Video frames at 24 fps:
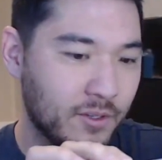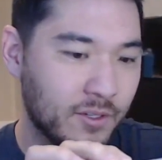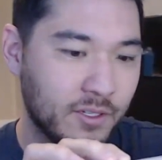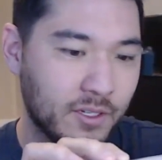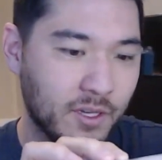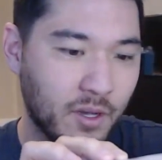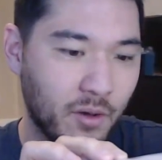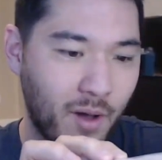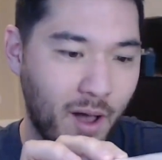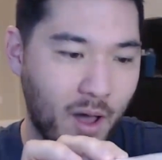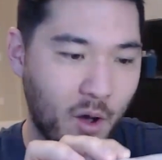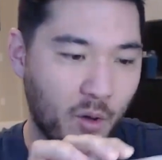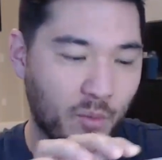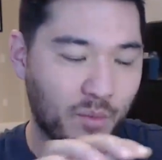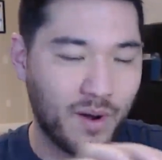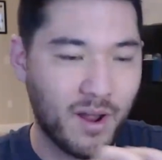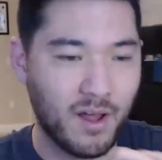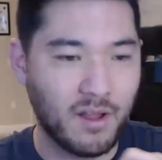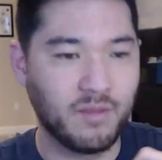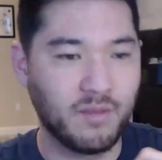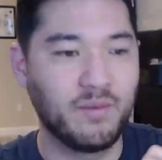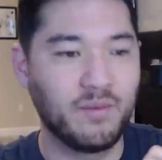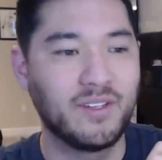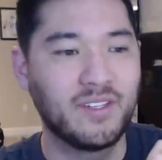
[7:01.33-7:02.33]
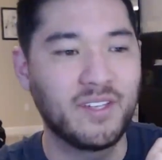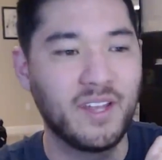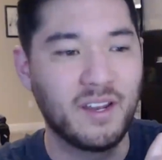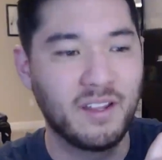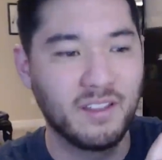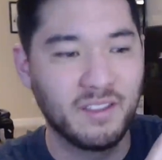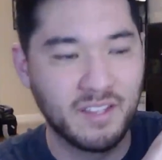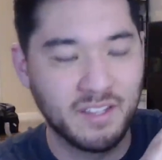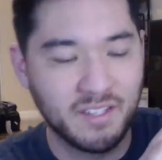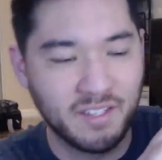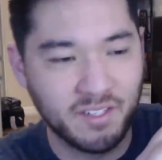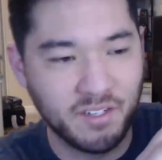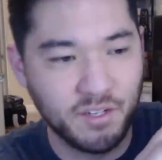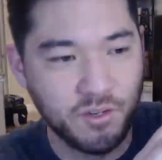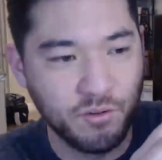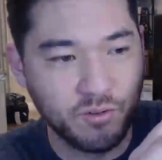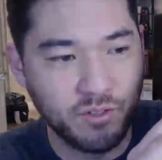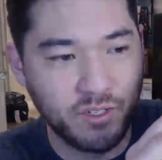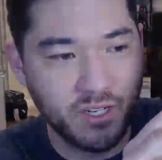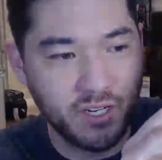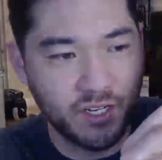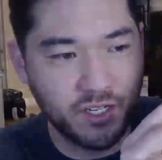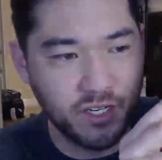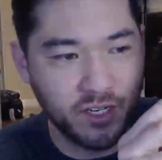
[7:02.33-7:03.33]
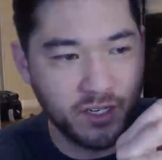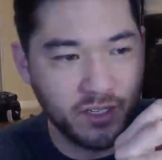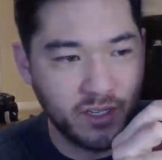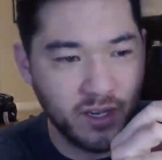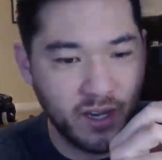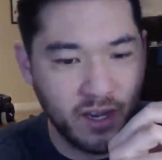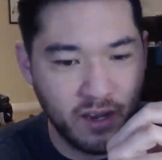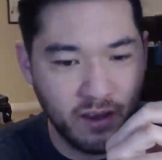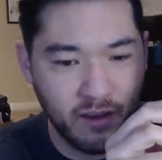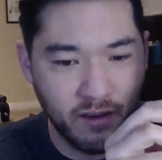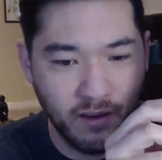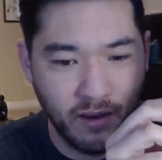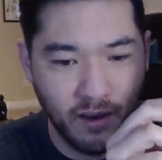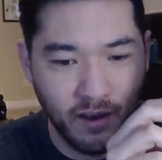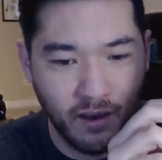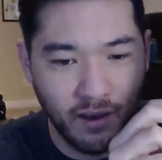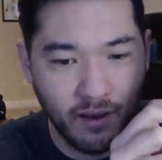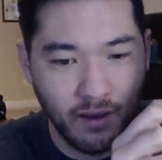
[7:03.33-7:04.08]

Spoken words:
So I will probably be sending this to CGC.